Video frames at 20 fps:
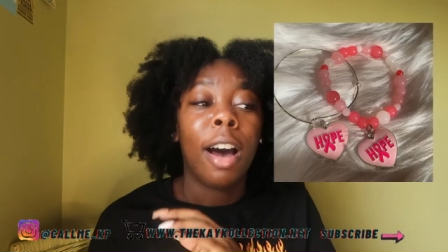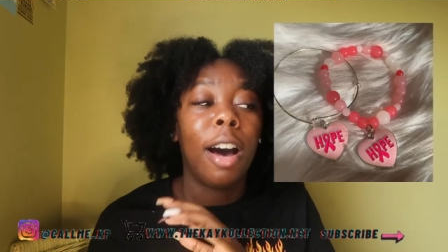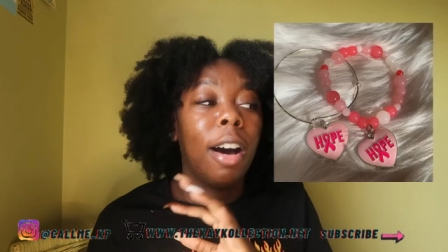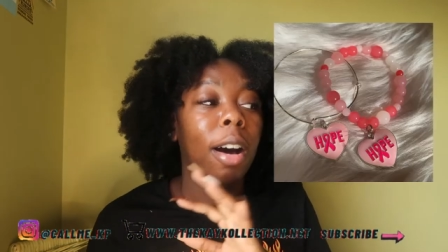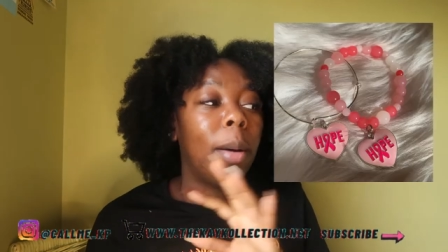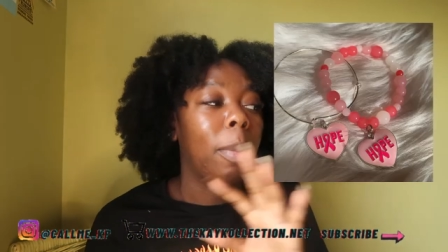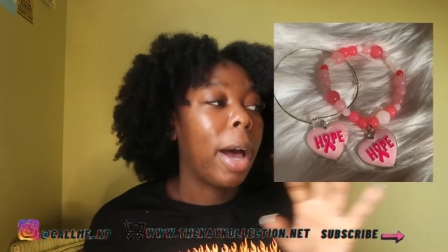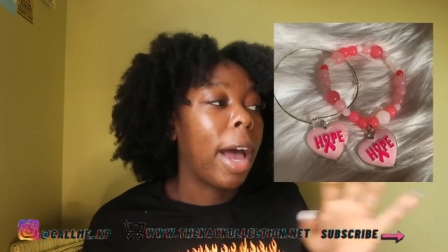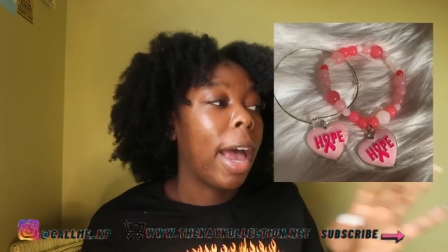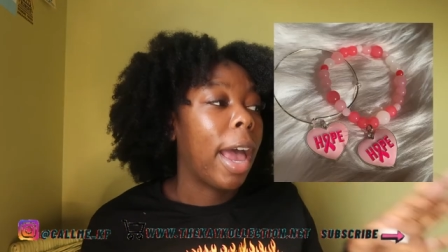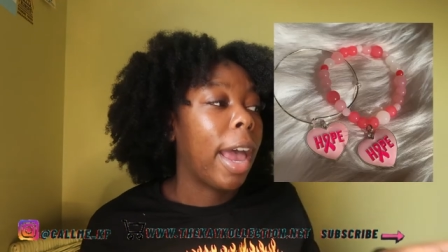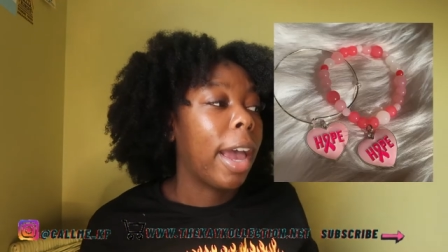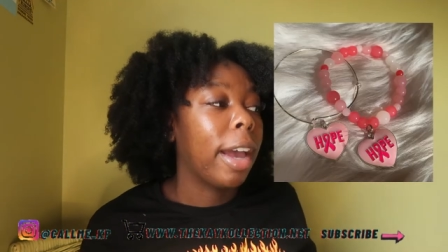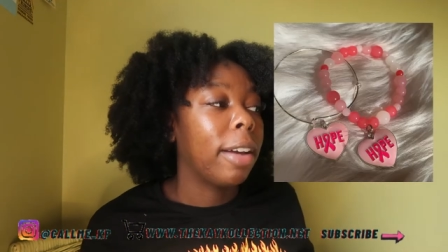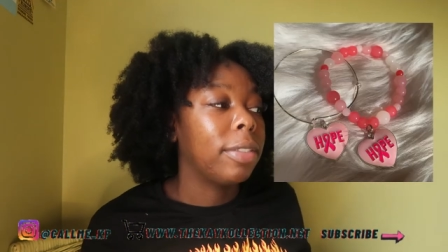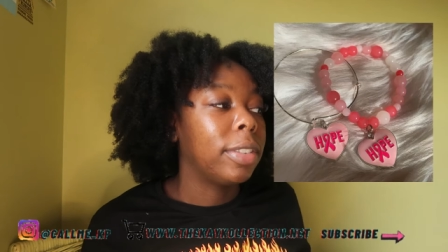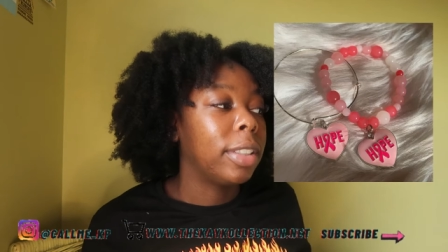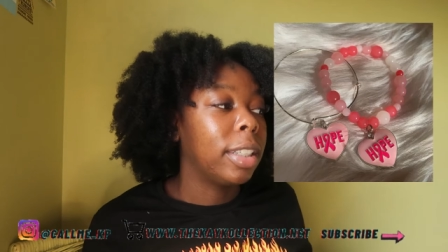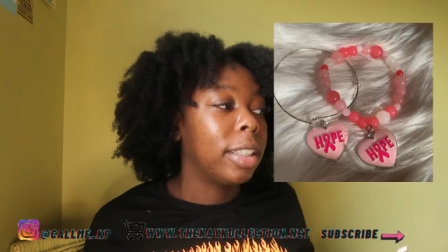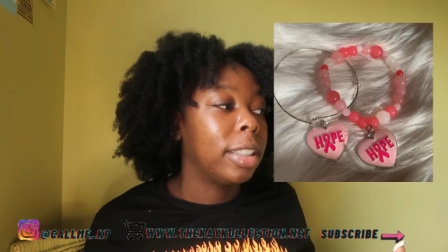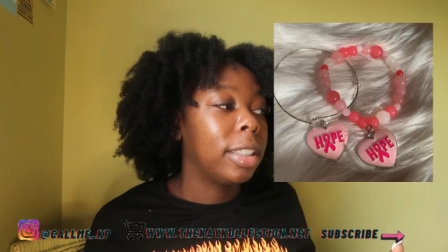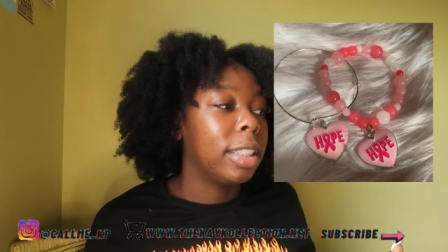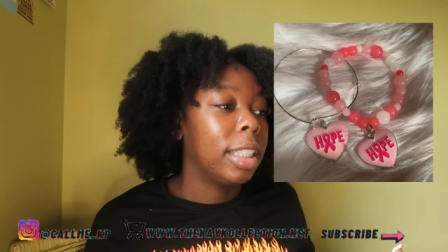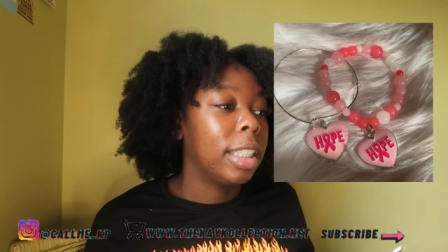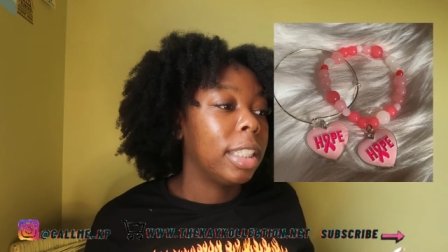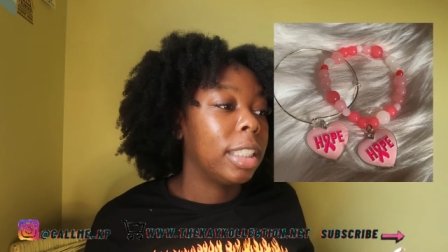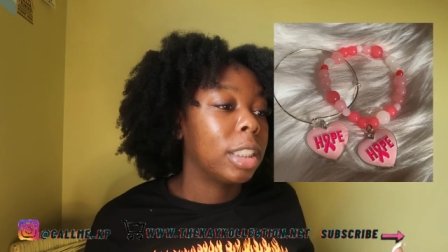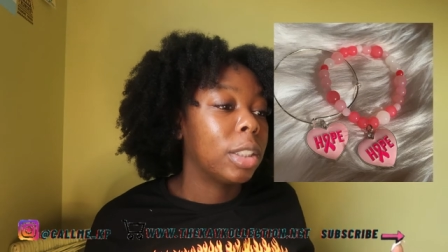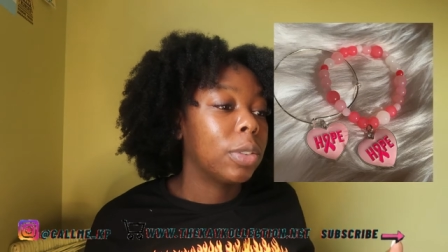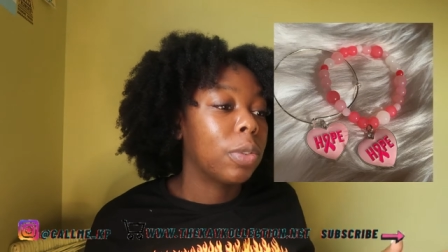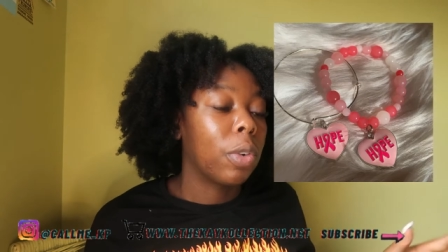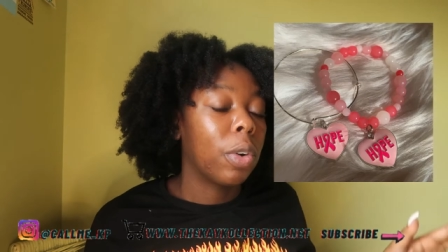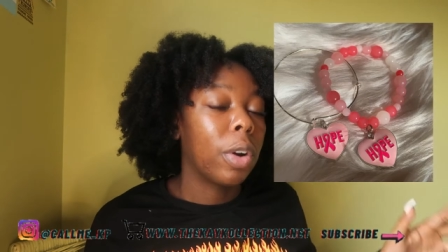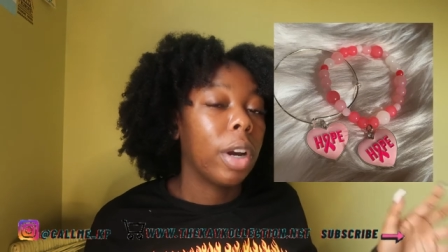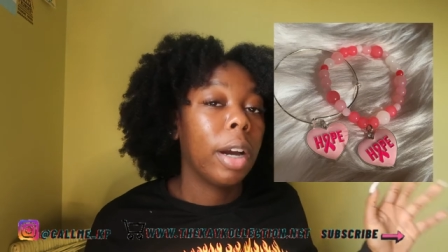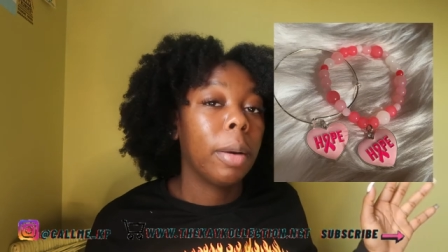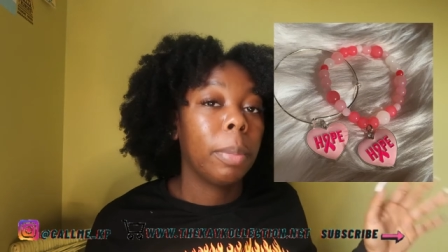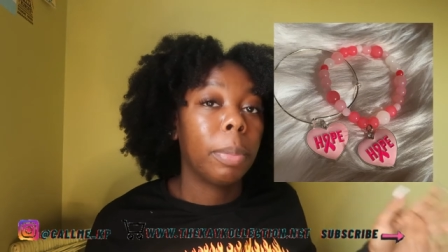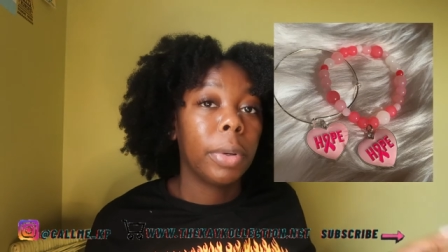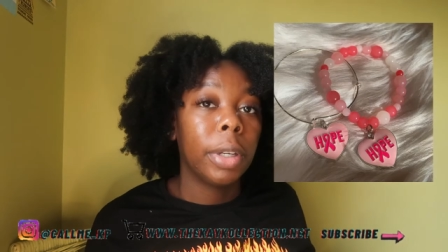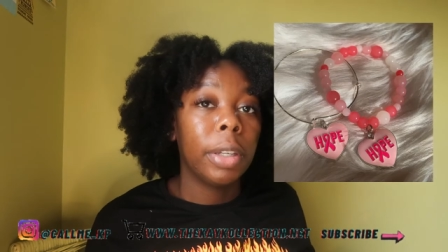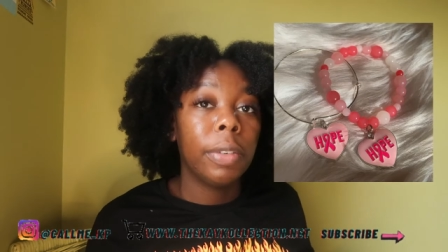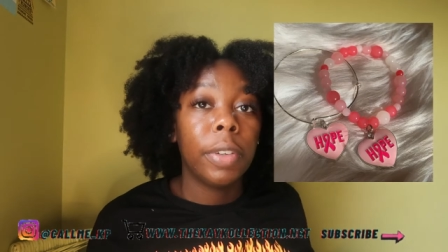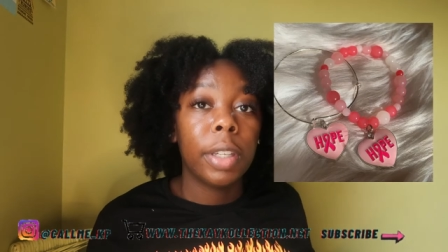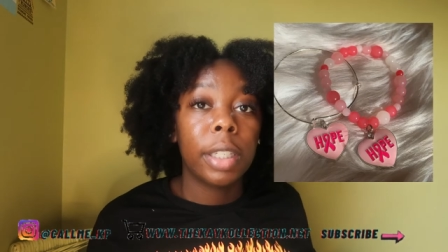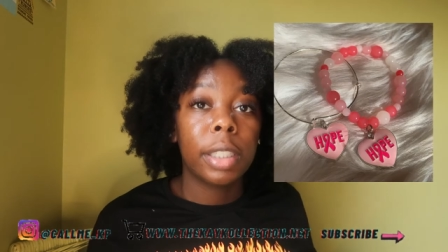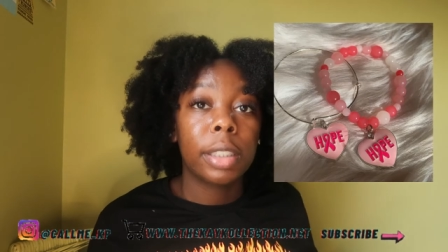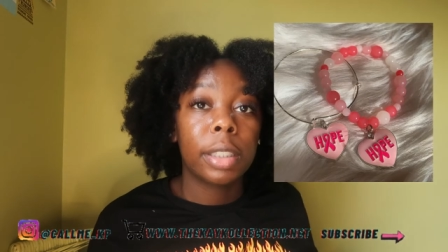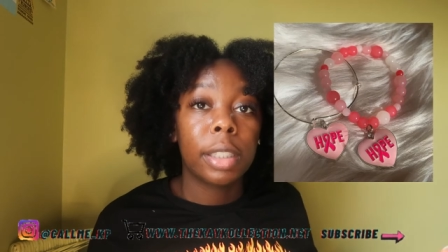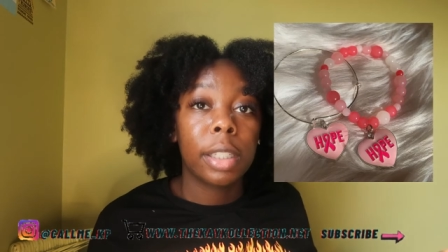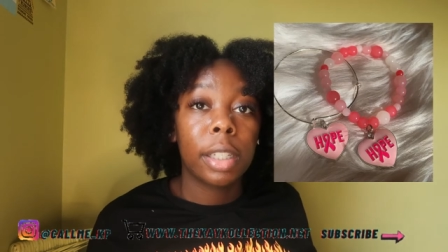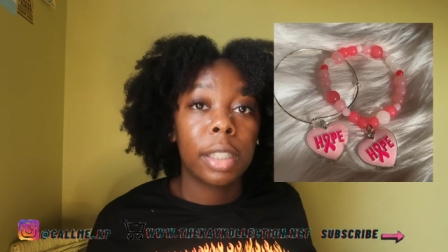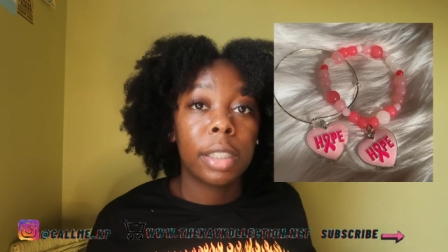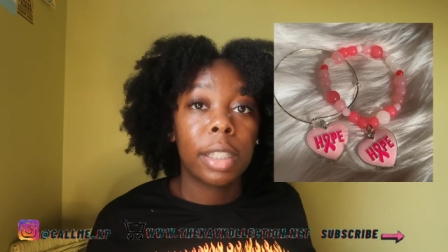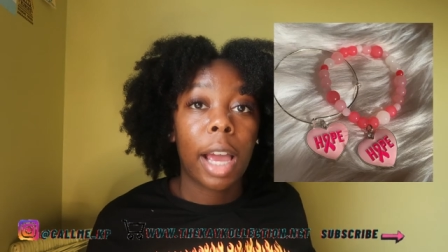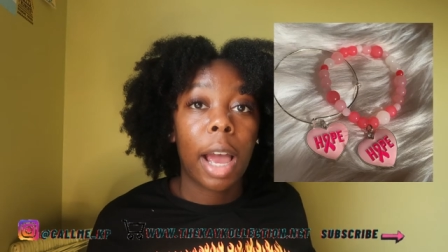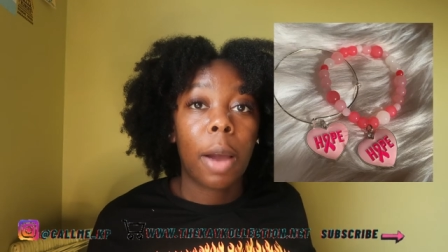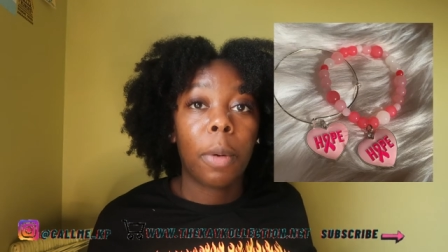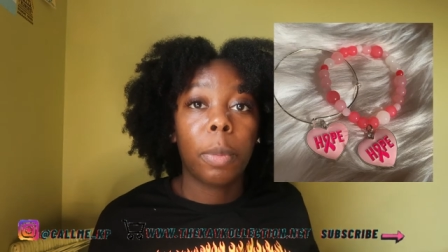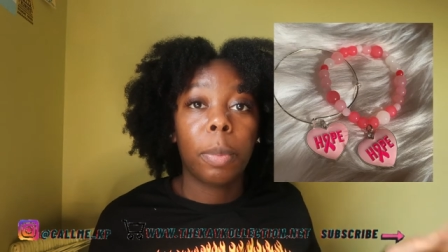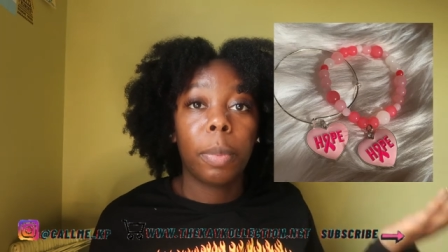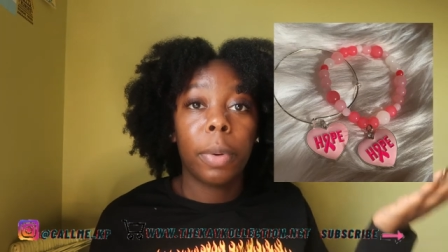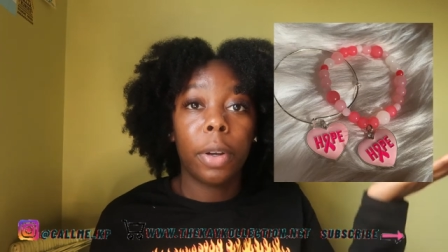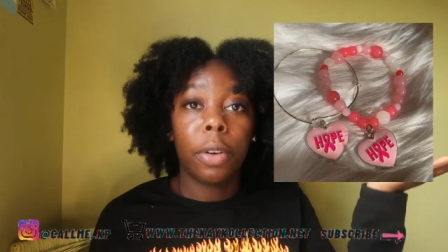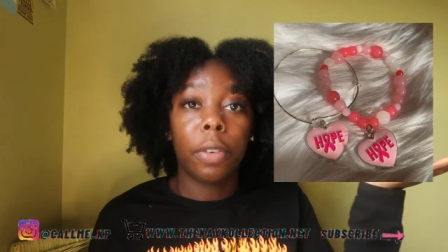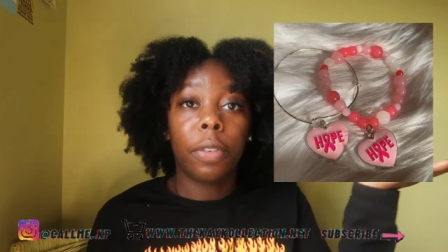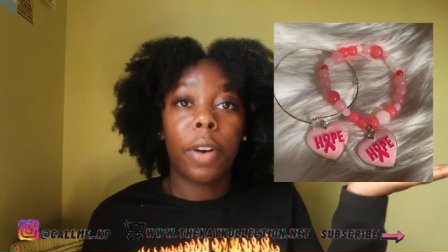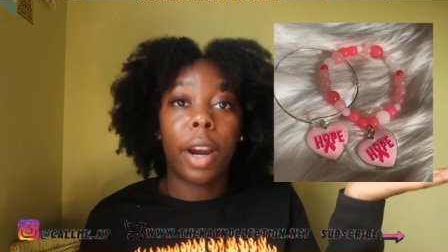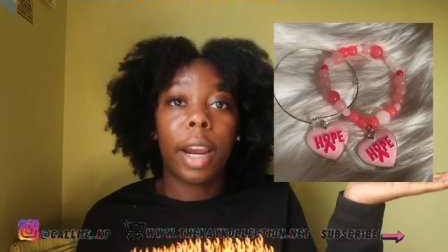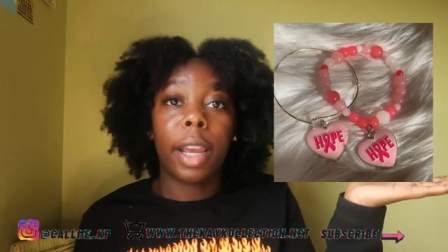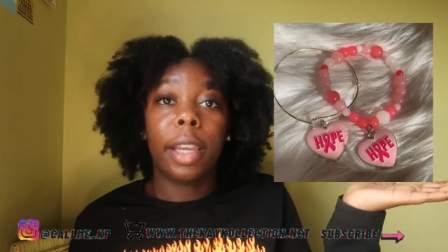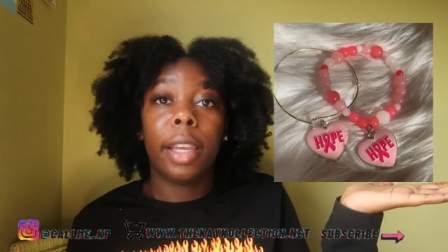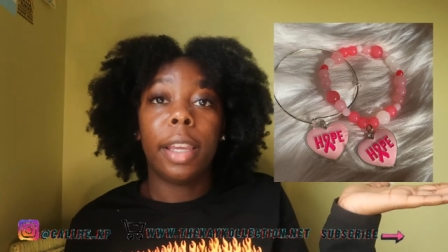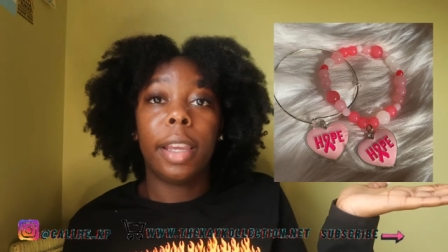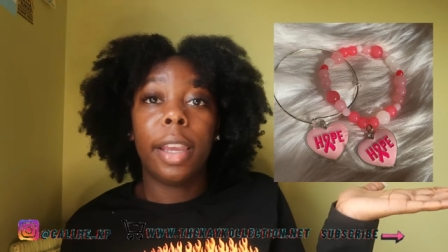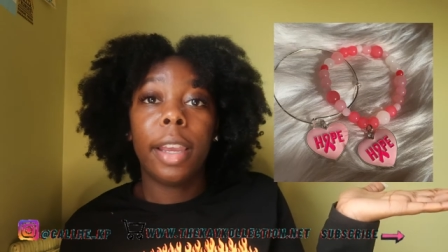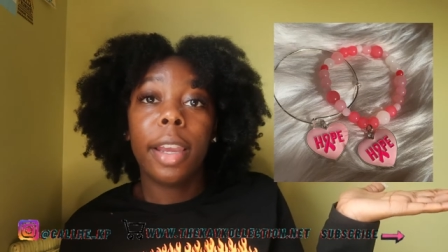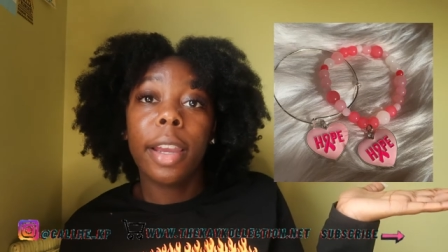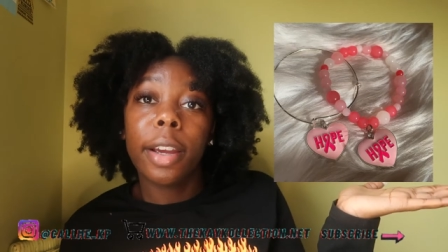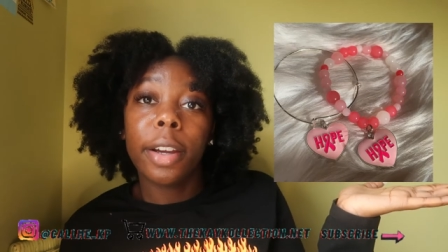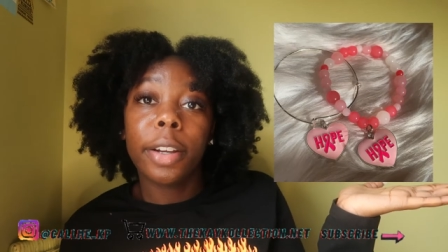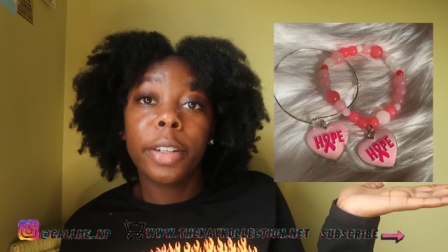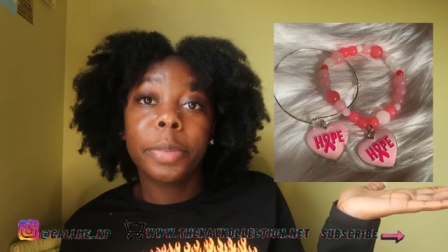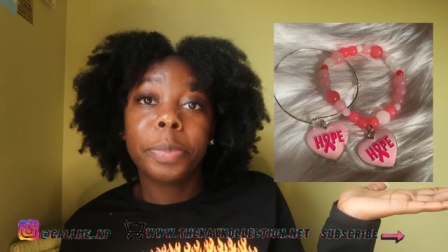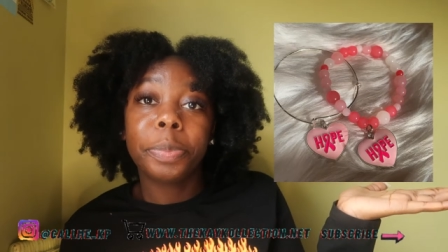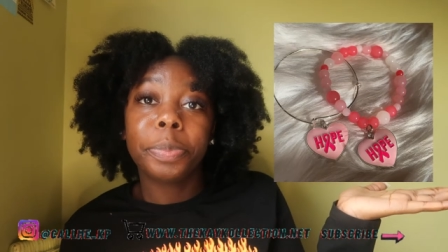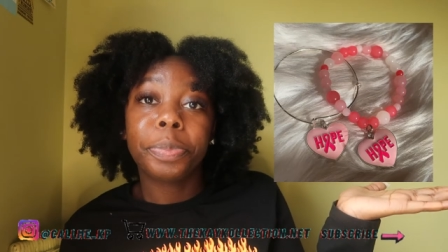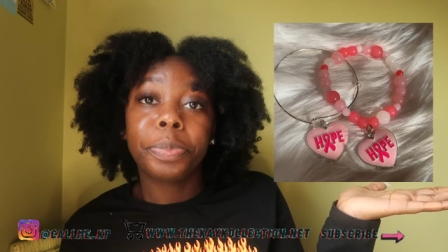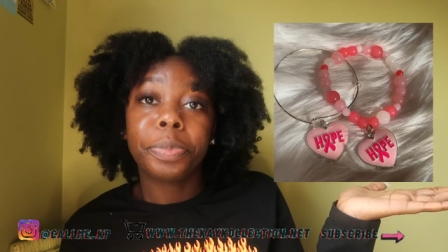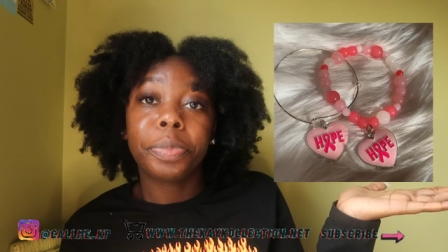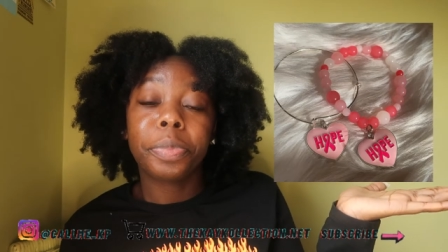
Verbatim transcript: Um, I have done this for a previous look that I will put right here.